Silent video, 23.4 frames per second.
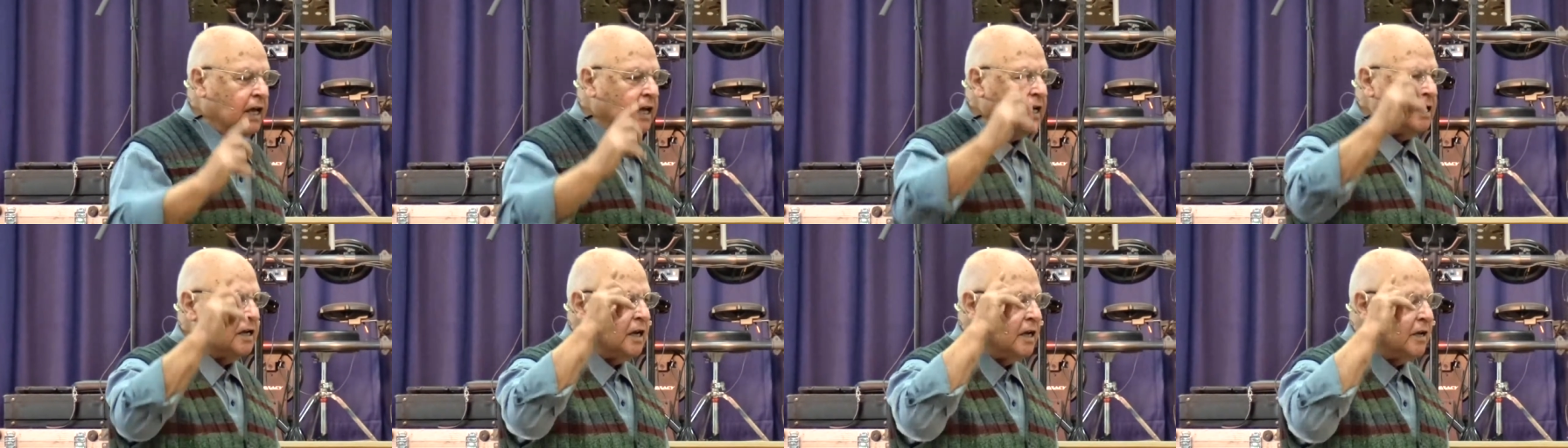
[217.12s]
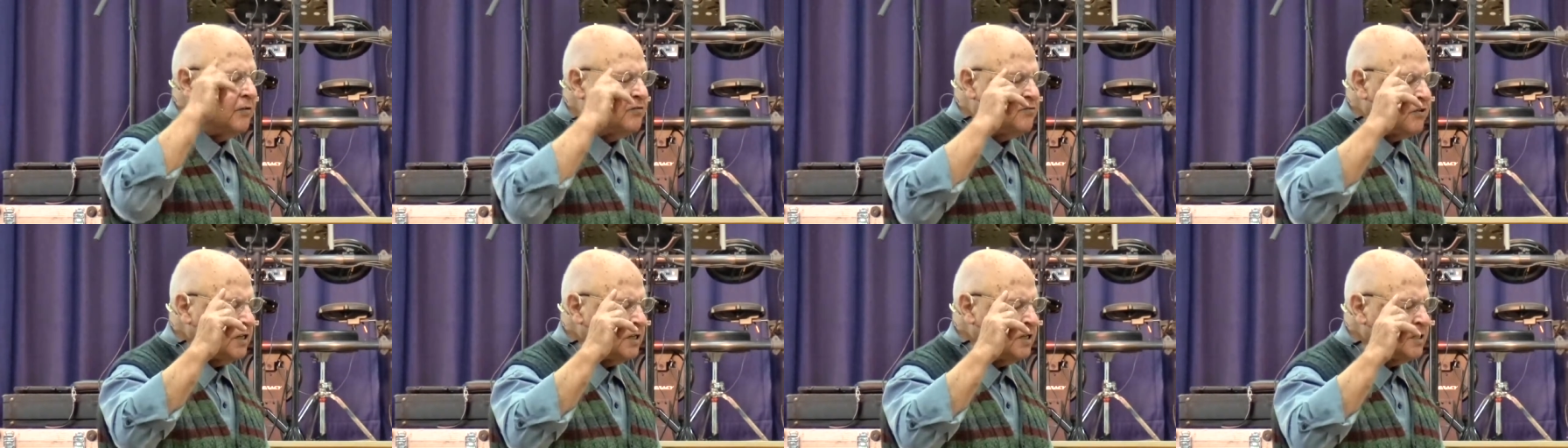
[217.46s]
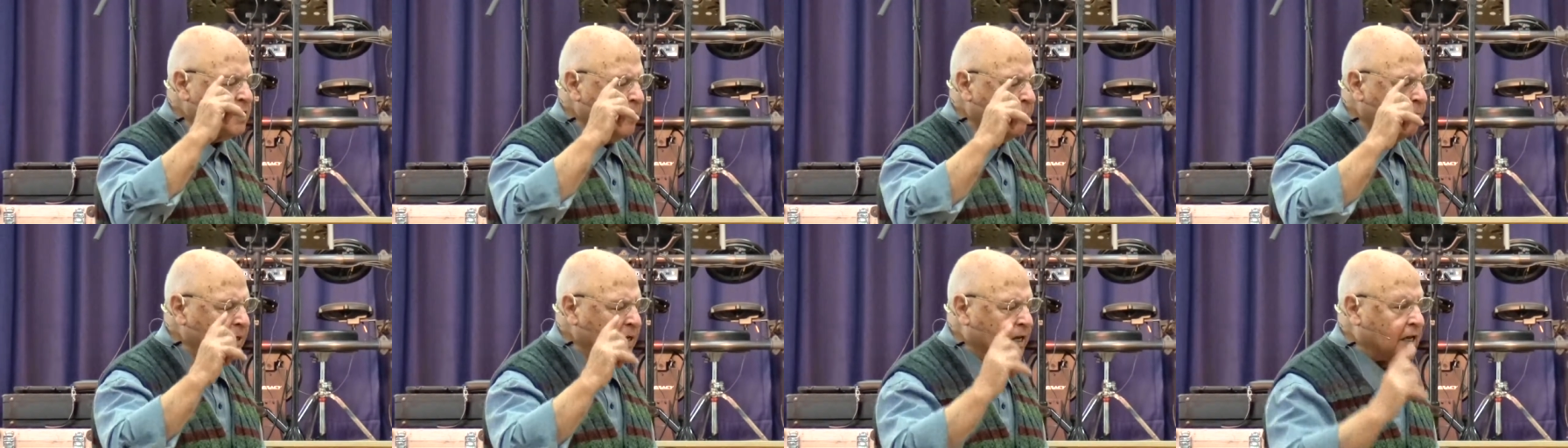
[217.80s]
in uh, since
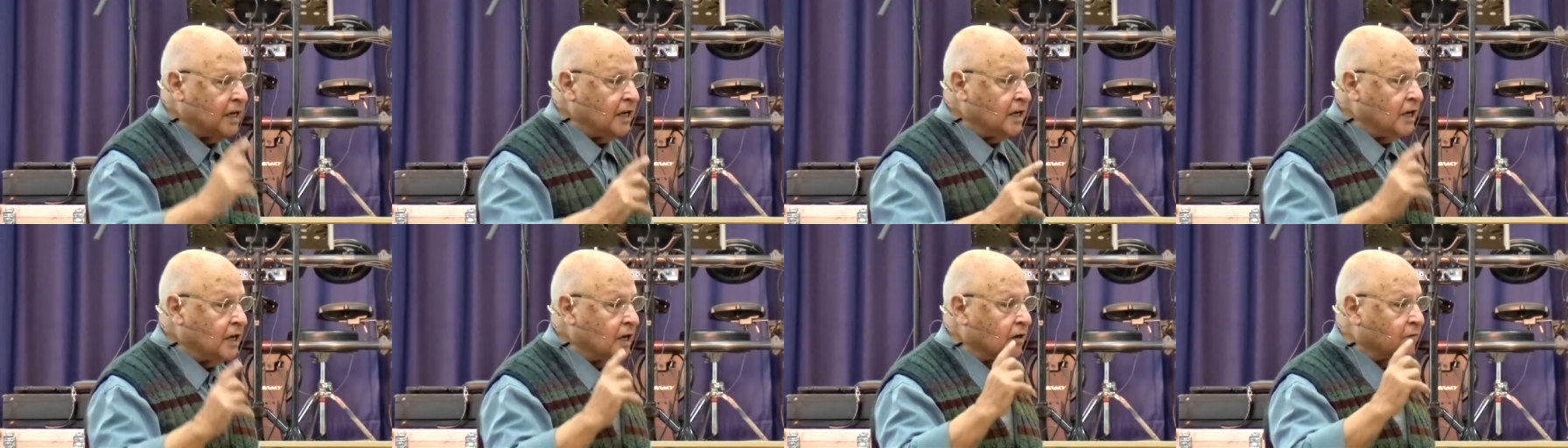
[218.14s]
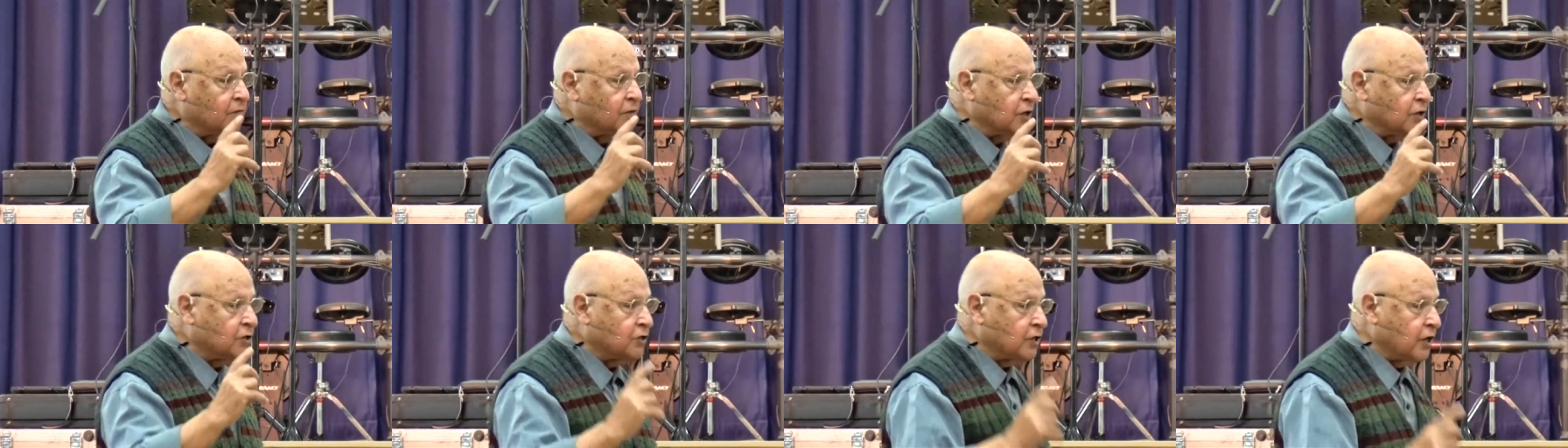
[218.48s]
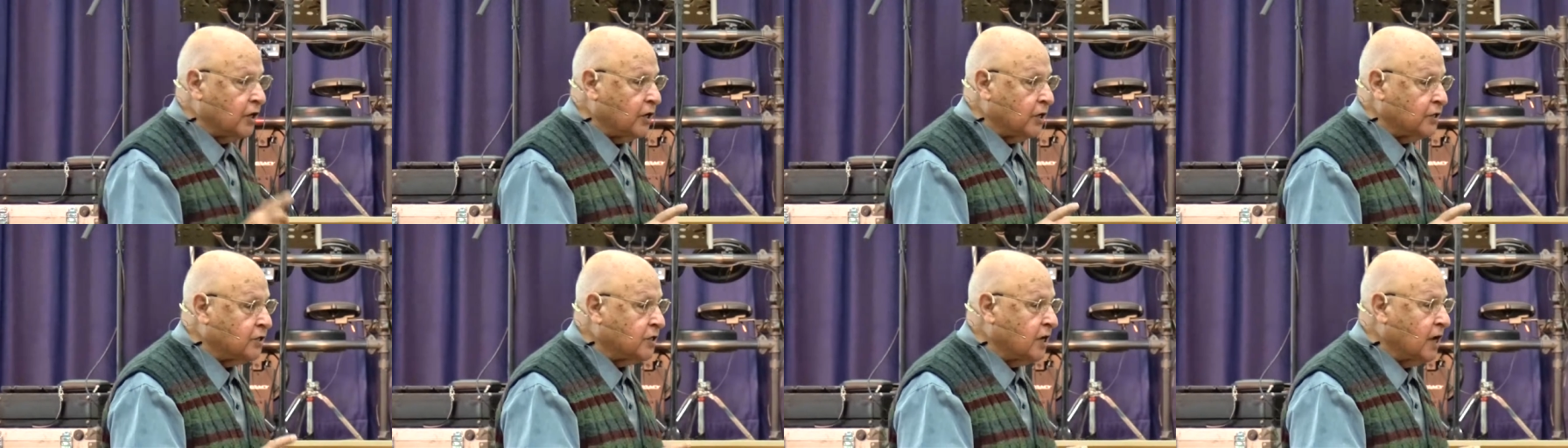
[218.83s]
the beginning of the
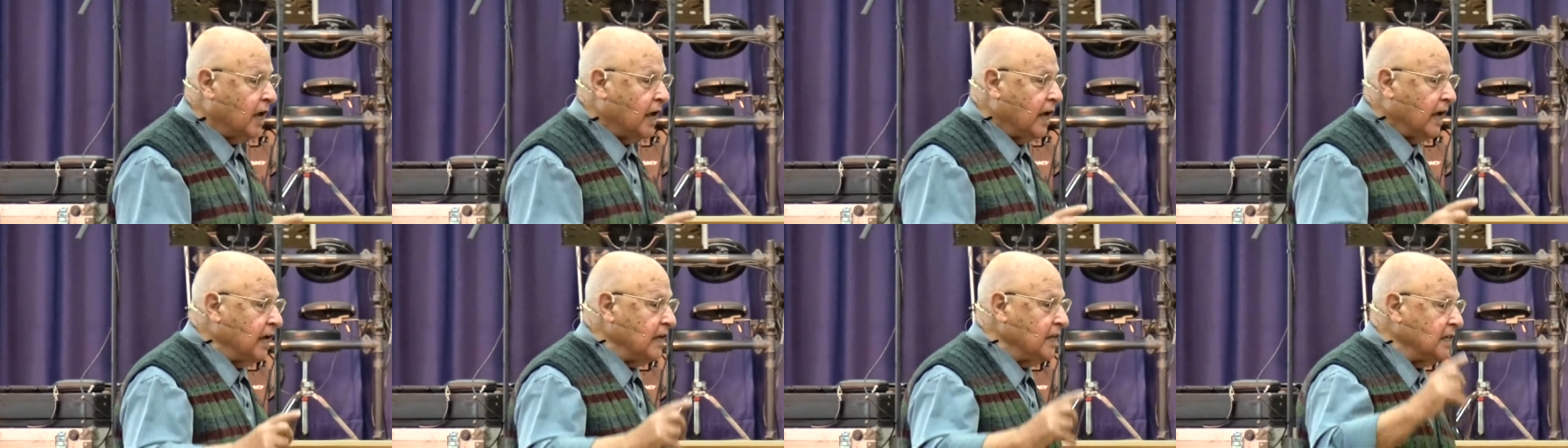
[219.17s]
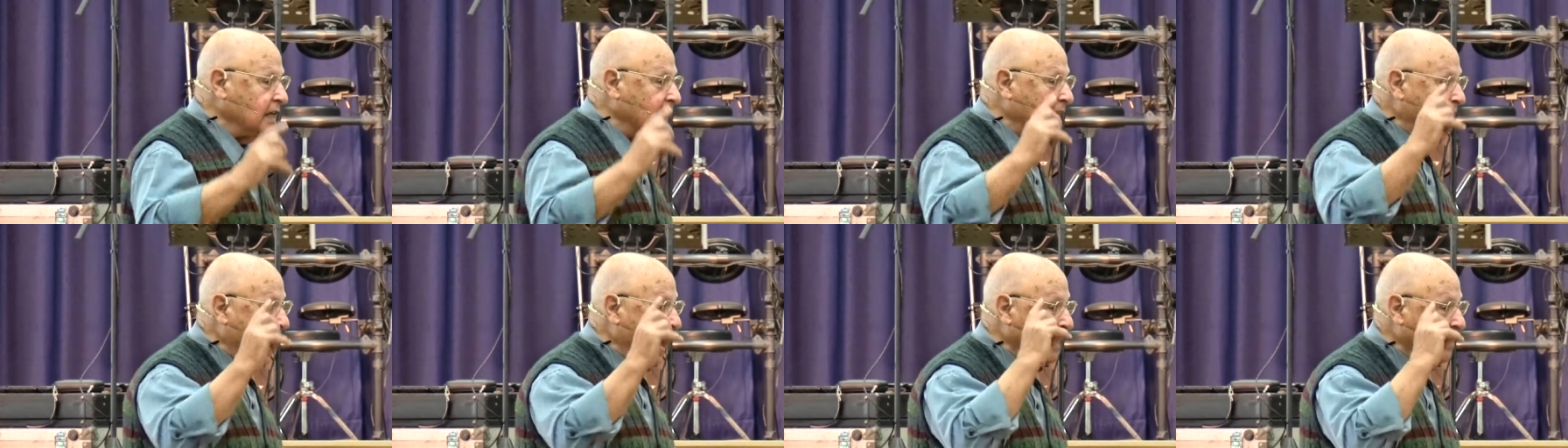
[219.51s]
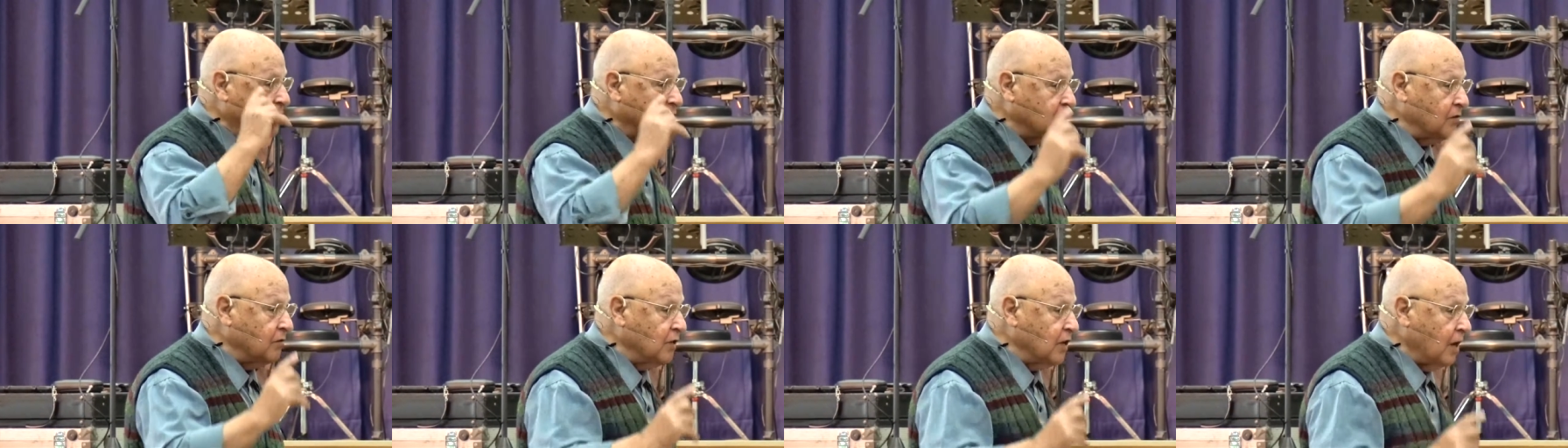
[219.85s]
church in the
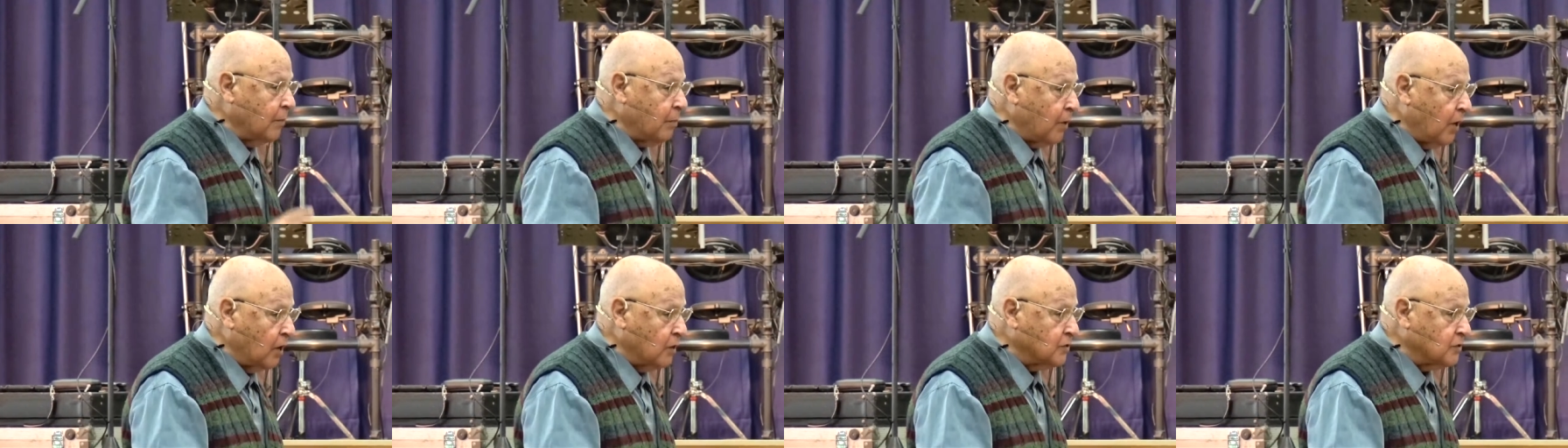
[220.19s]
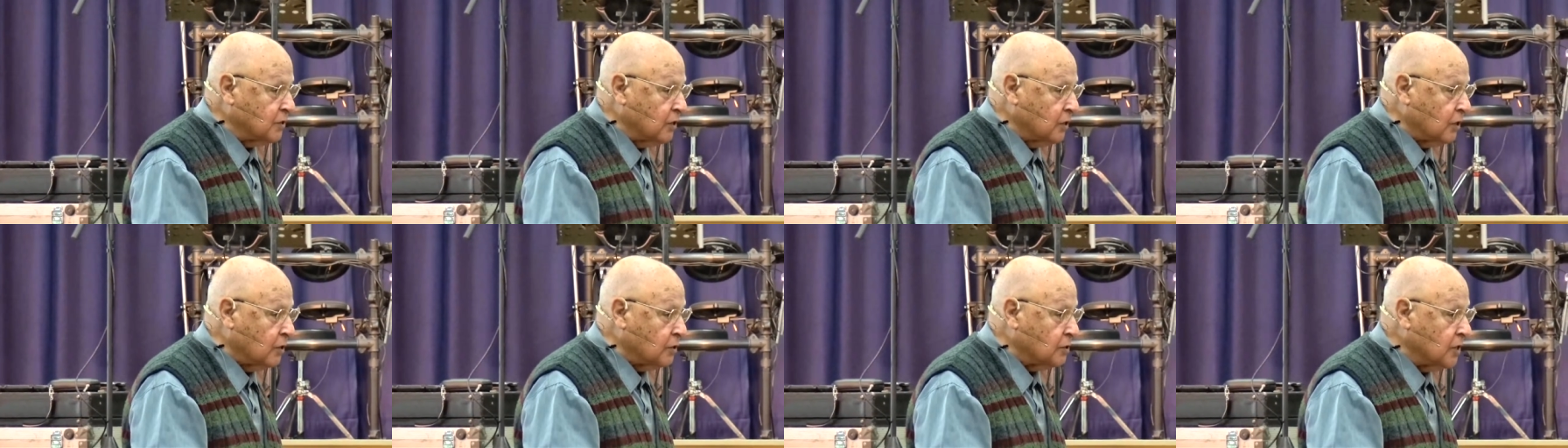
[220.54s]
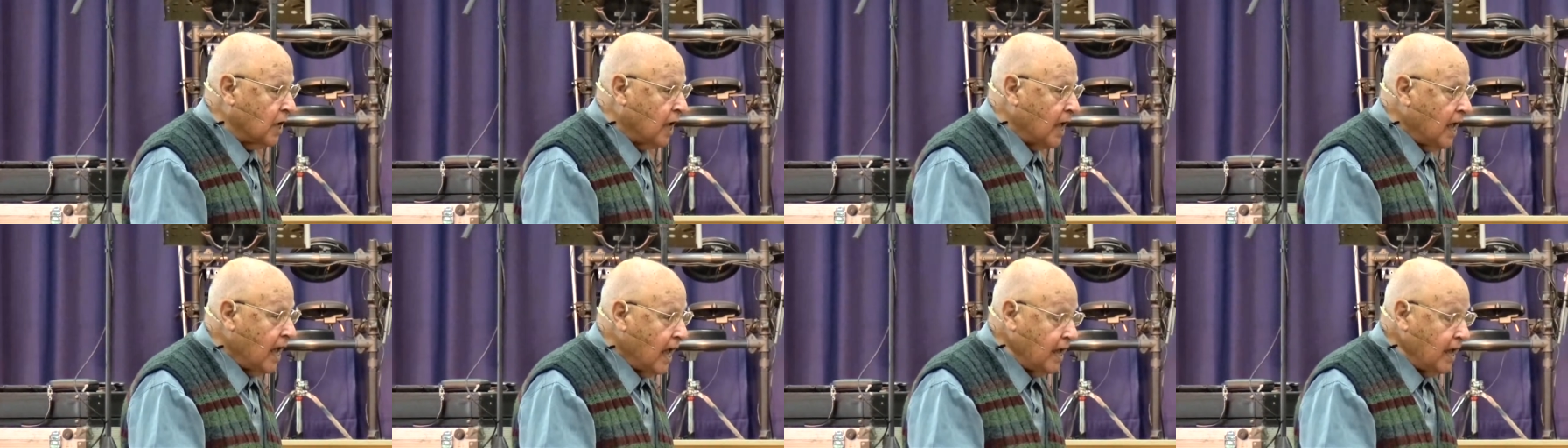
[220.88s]
acts of the apostles